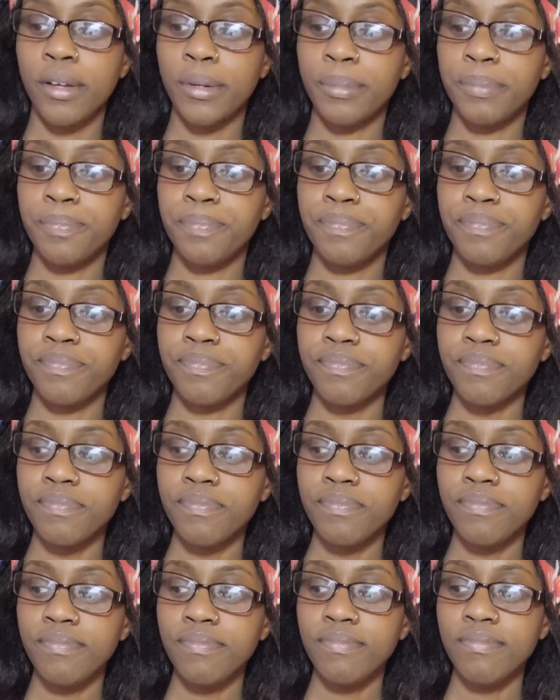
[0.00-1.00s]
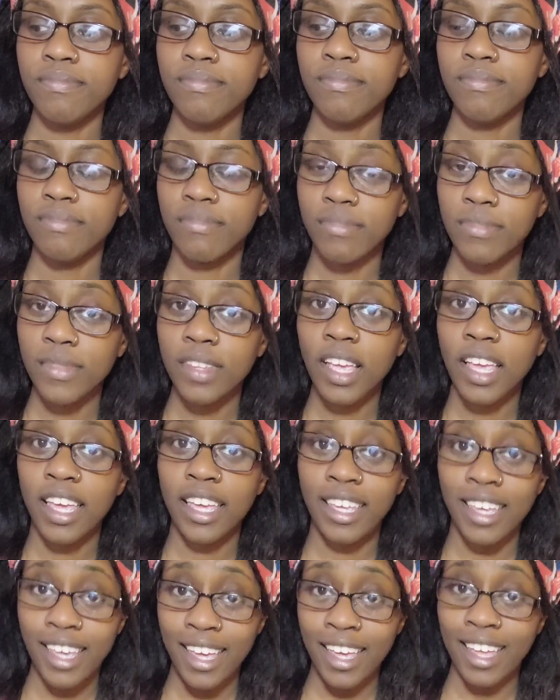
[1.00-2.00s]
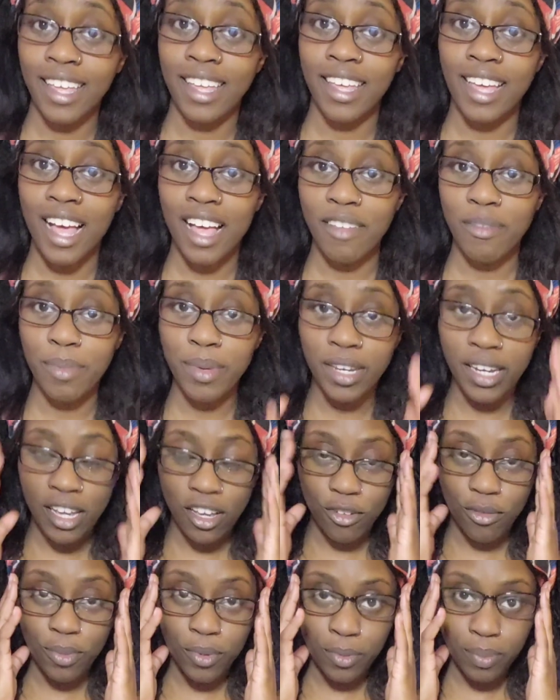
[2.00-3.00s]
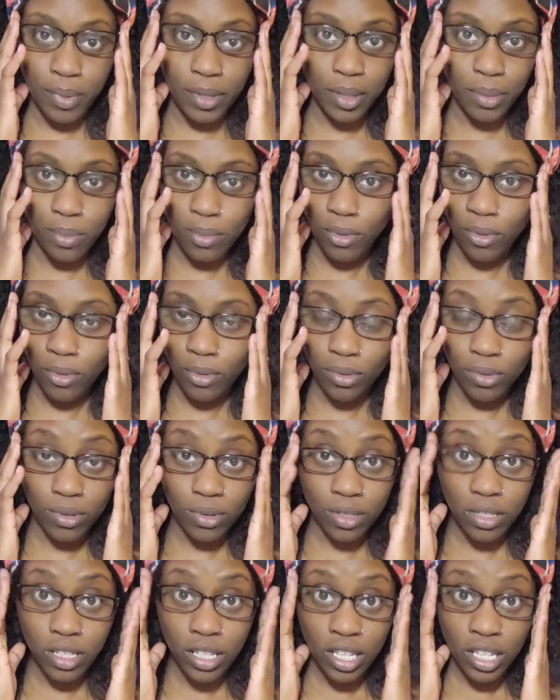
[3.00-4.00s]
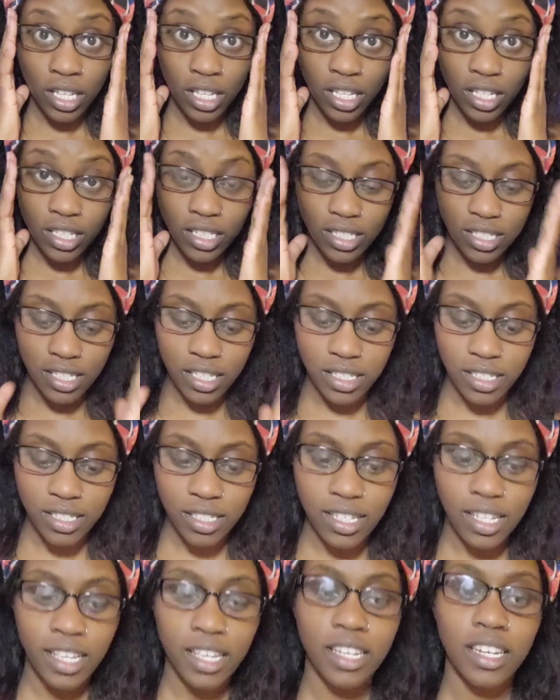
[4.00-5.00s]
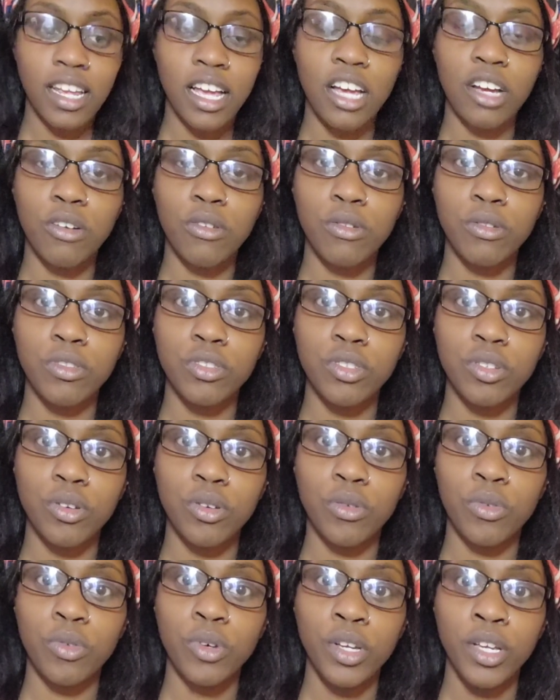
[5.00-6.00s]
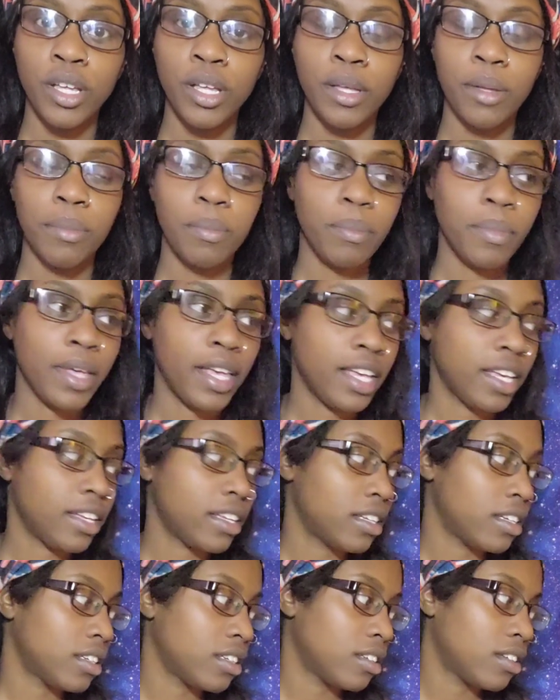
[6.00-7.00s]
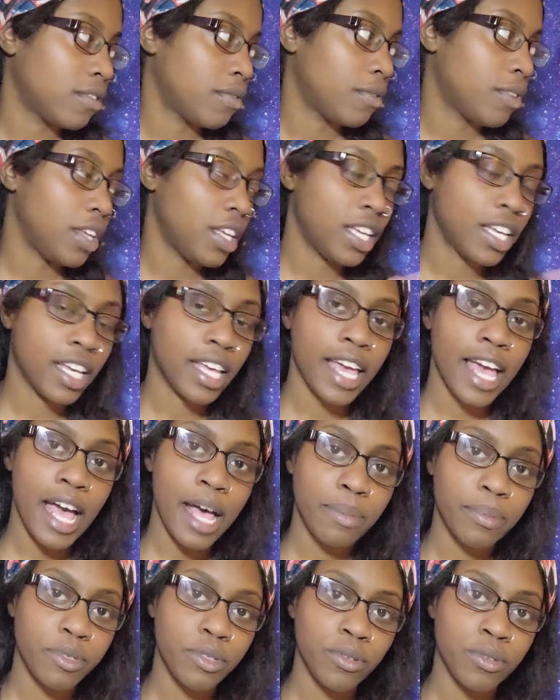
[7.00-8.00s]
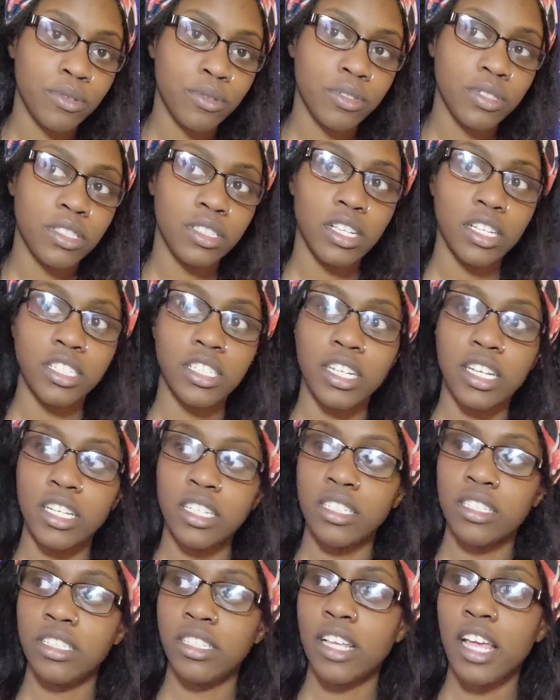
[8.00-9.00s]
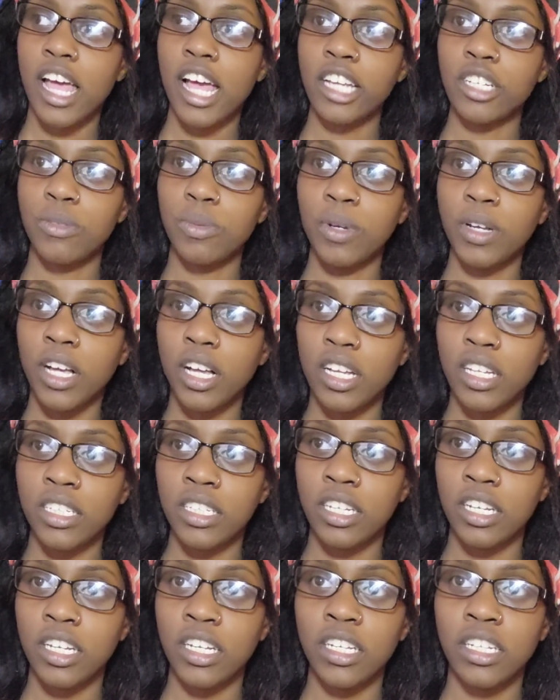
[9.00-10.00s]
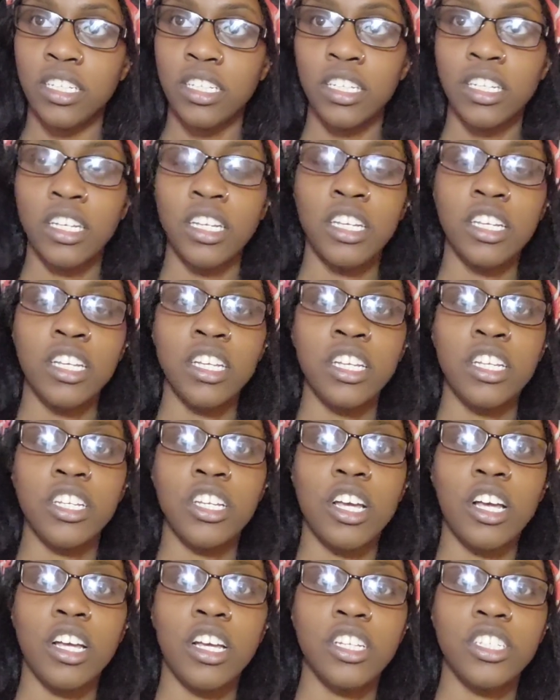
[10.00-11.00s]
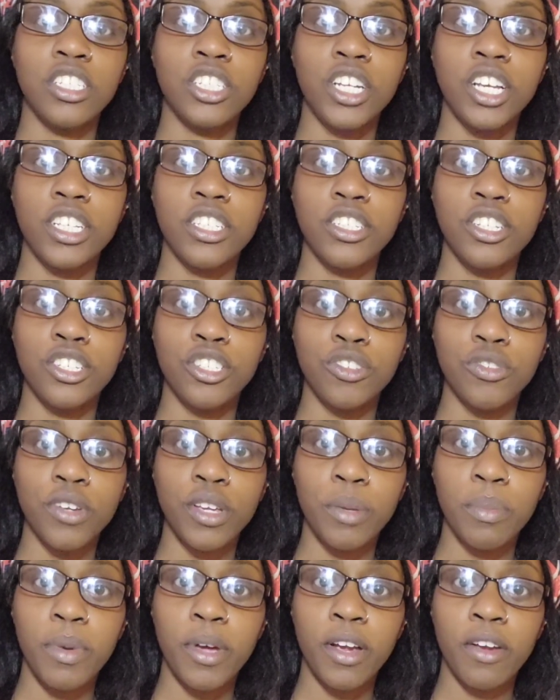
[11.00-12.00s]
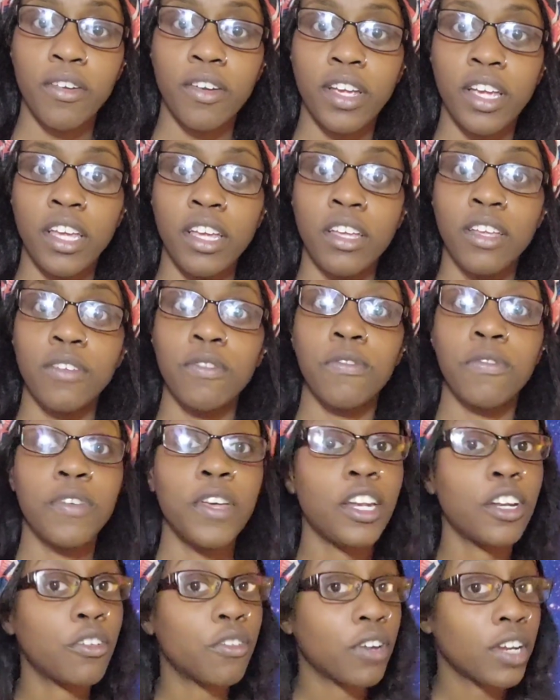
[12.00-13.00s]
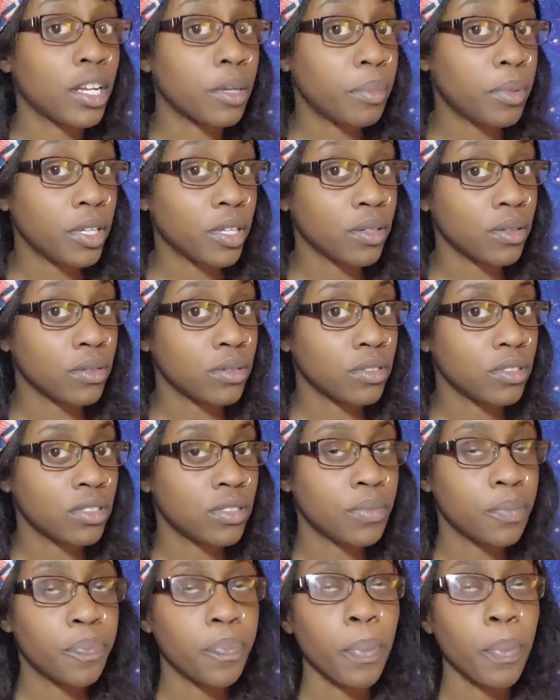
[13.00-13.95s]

Um, and yeah, I've been helping people since then. I also make vegan capsules such as ashwagandha, uh, chestnut tree berry, fenugreek pill,